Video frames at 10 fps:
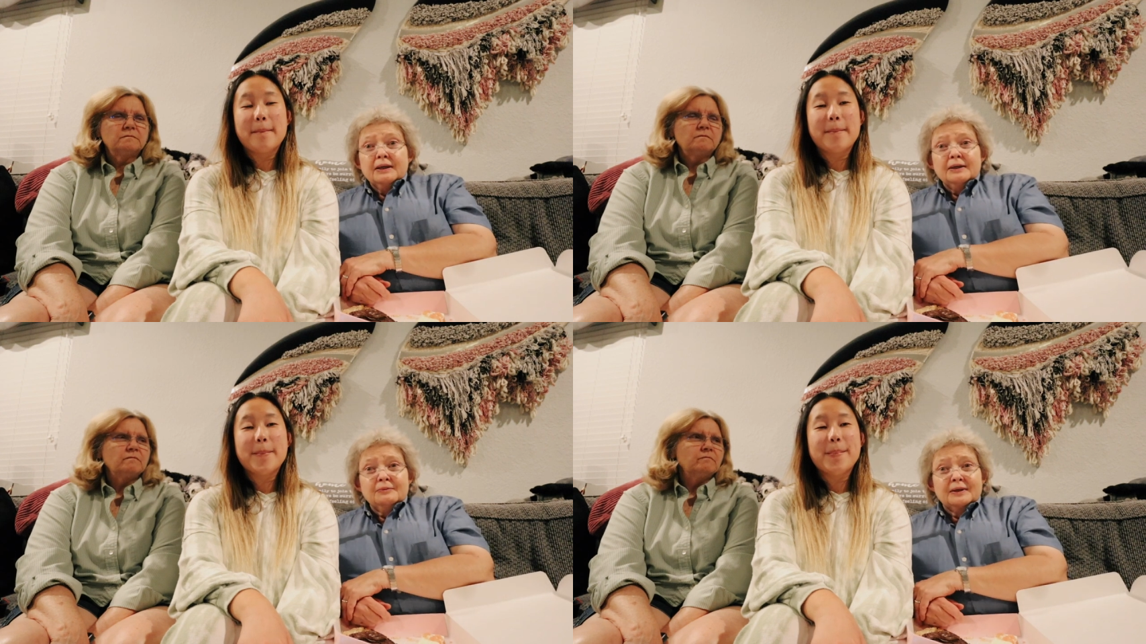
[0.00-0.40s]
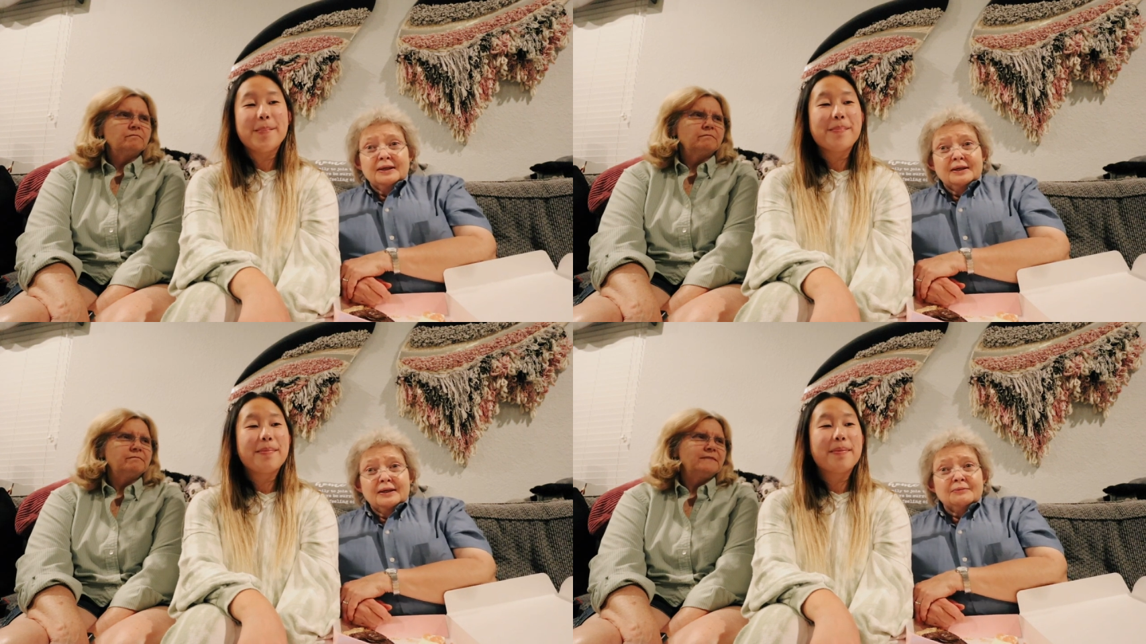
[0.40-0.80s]
Speaker 1: But
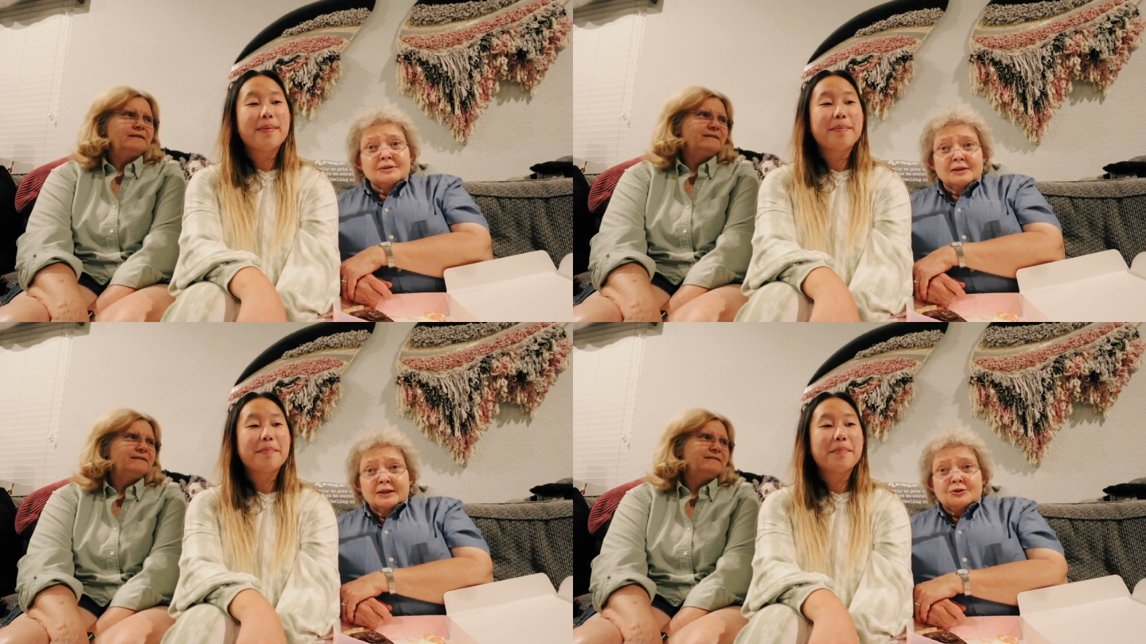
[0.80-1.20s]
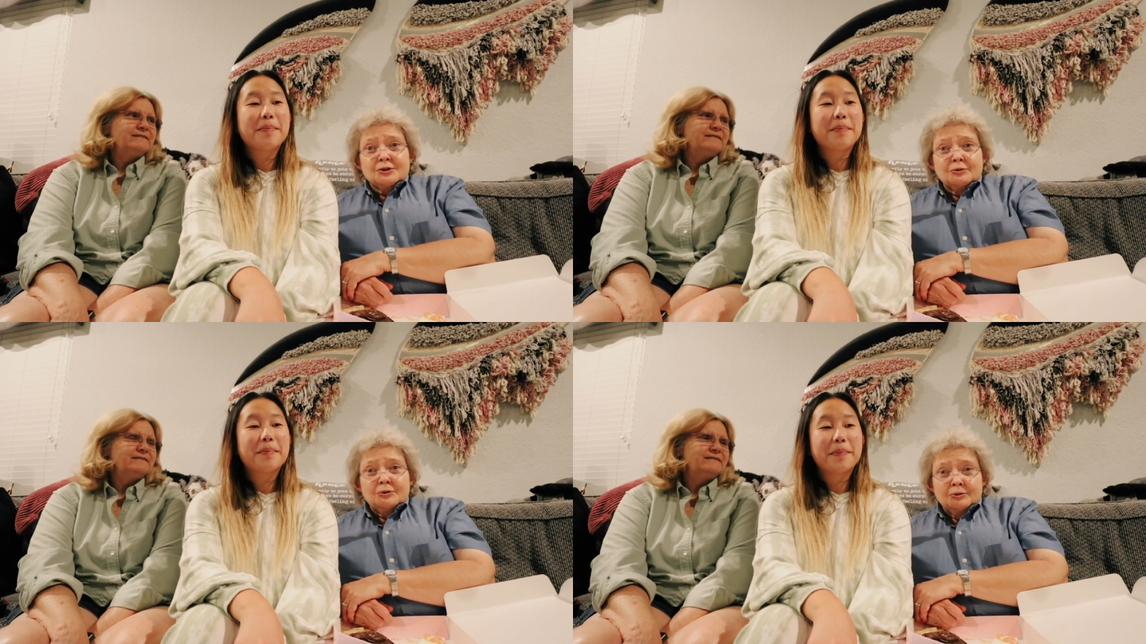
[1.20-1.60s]
anyway, it was like
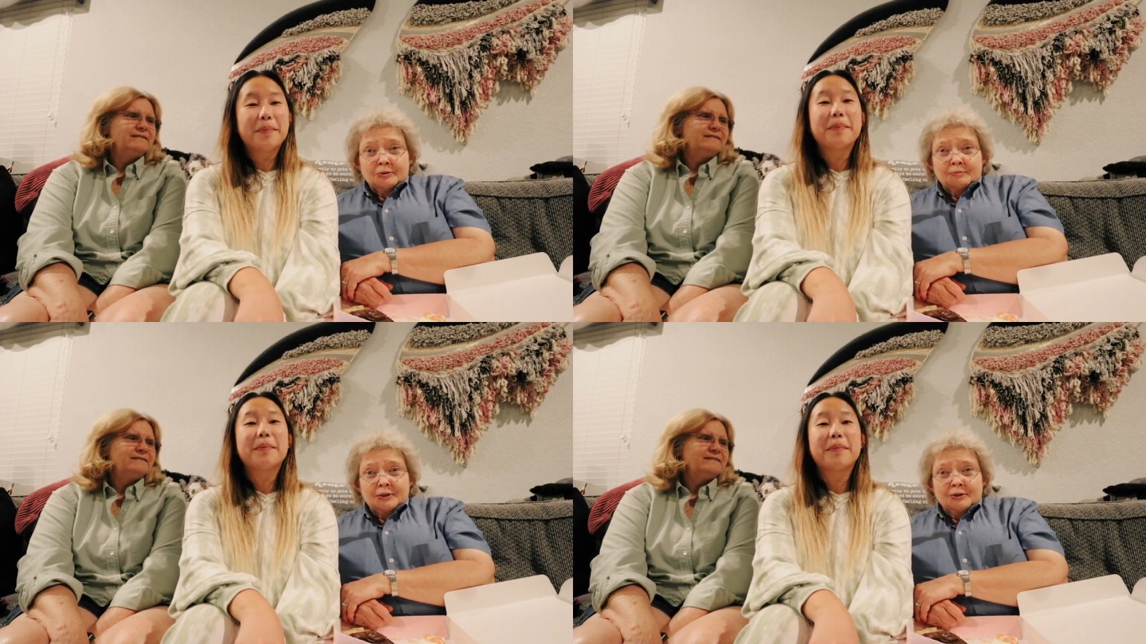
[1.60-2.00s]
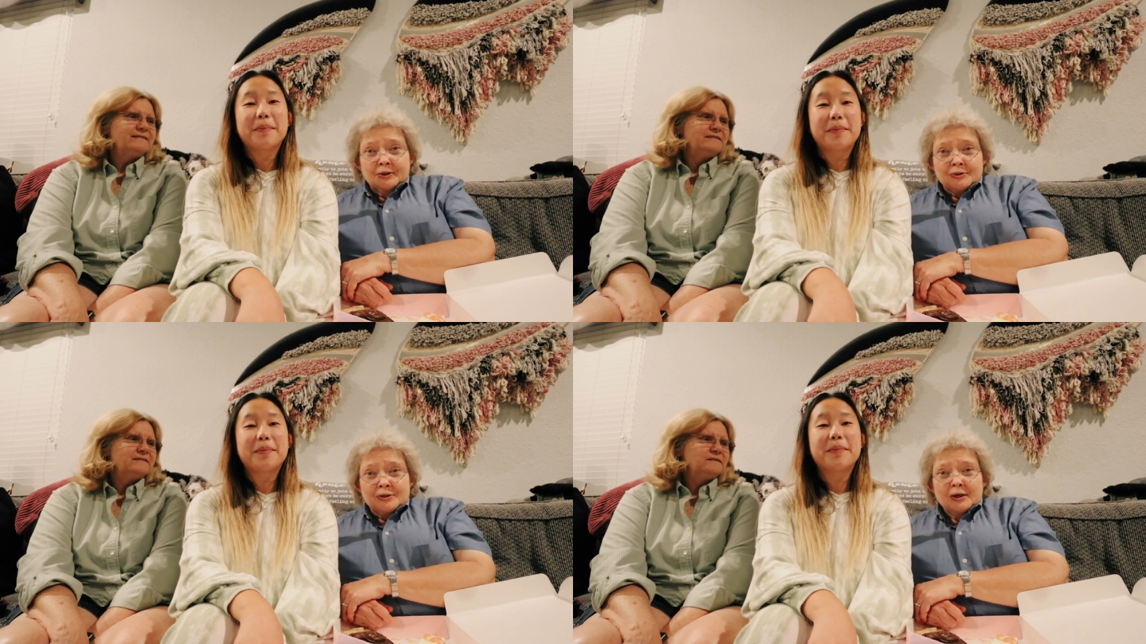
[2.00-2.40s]
so cool
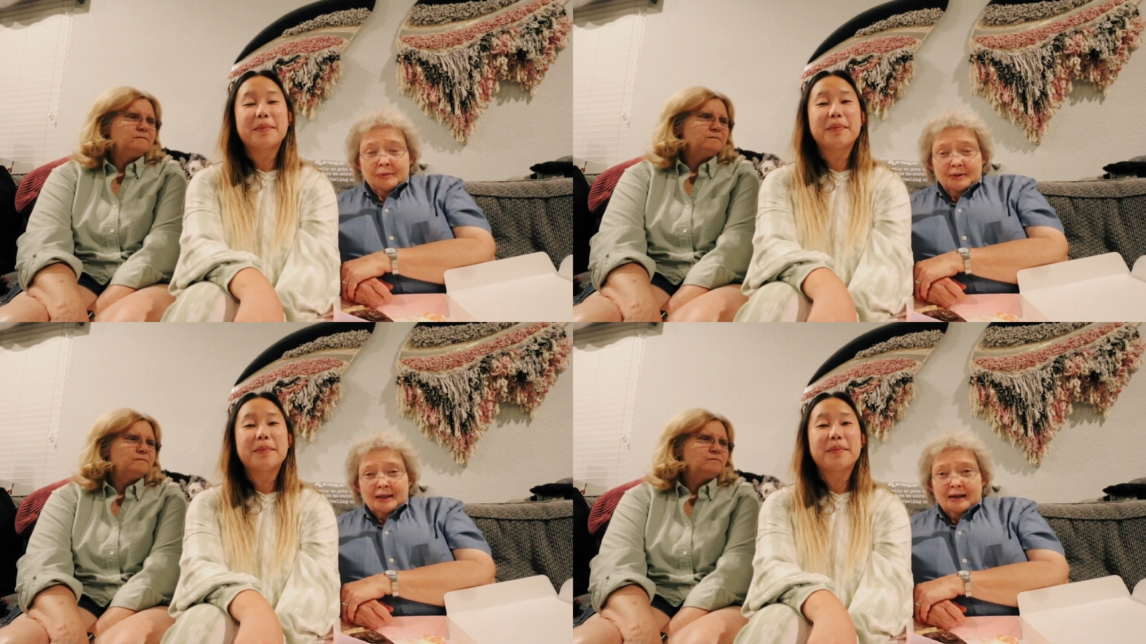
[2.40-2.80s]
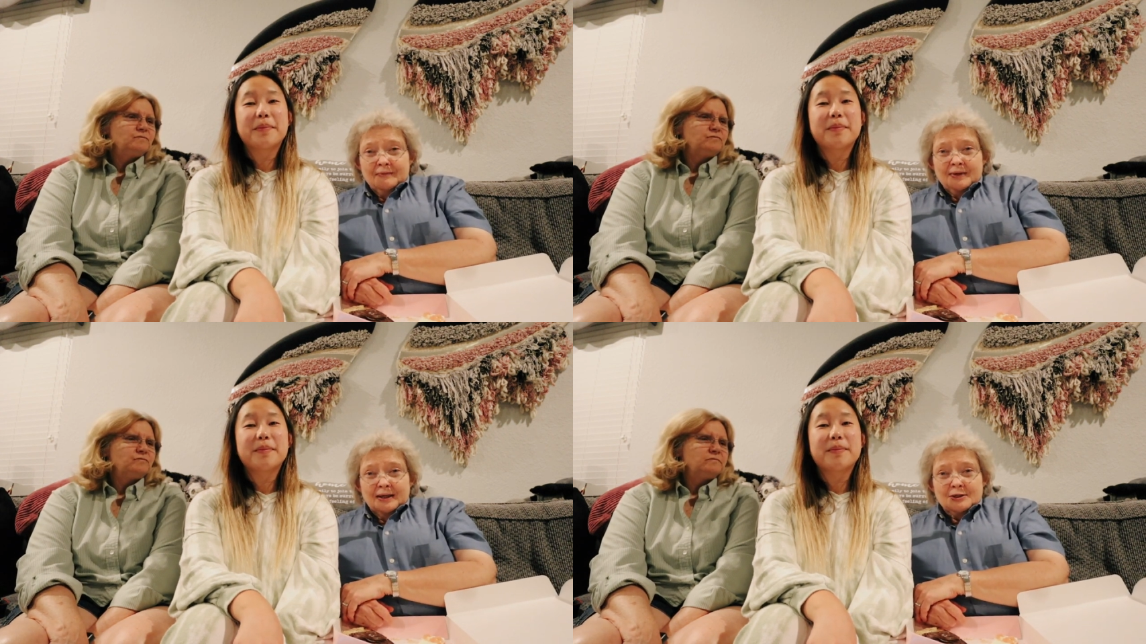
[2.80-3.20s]
because we would
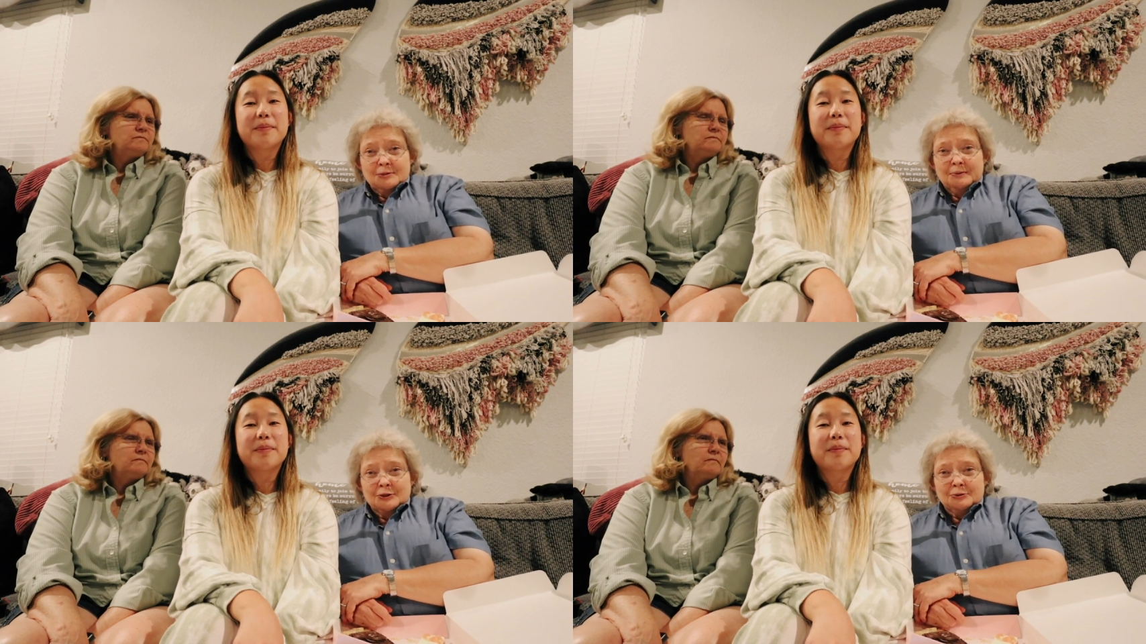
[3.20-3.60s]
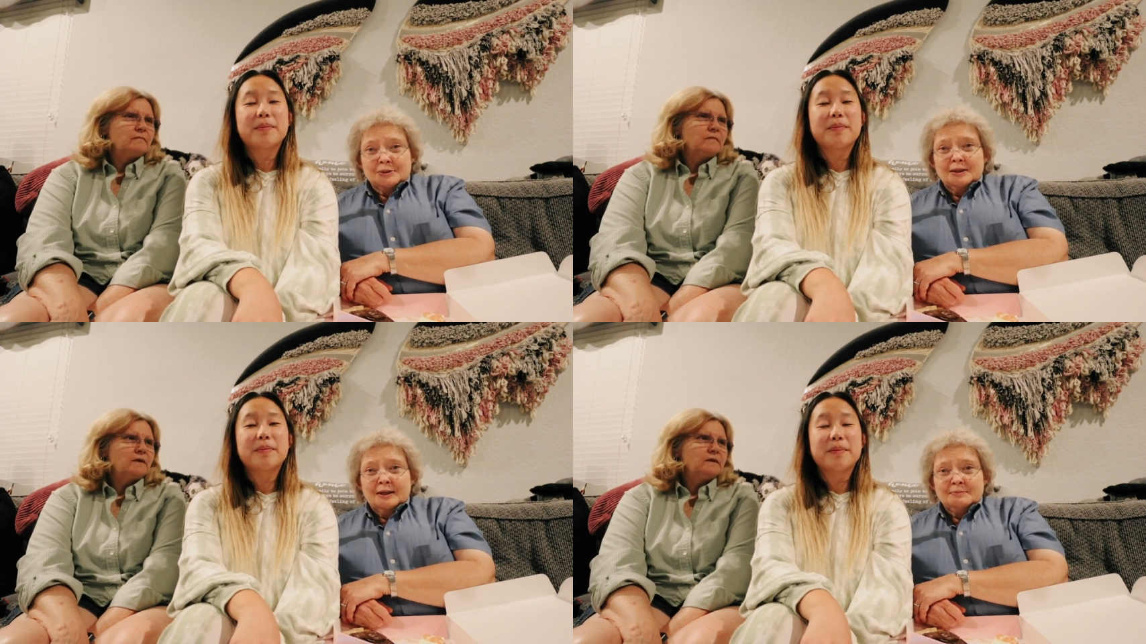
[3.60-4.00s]
have that special
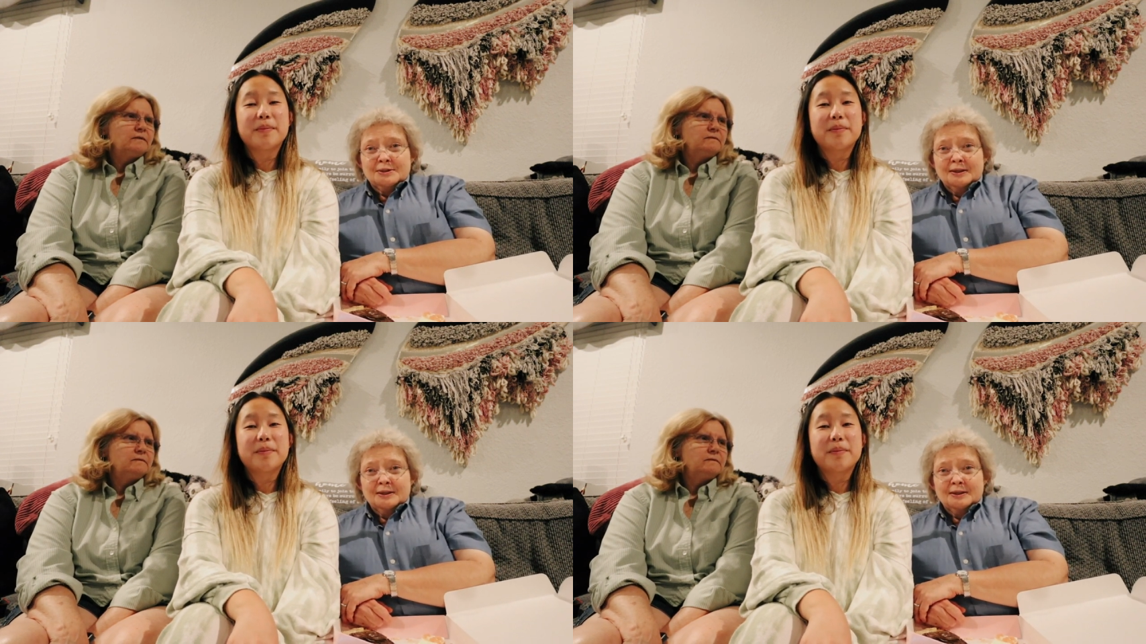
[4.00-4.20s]
time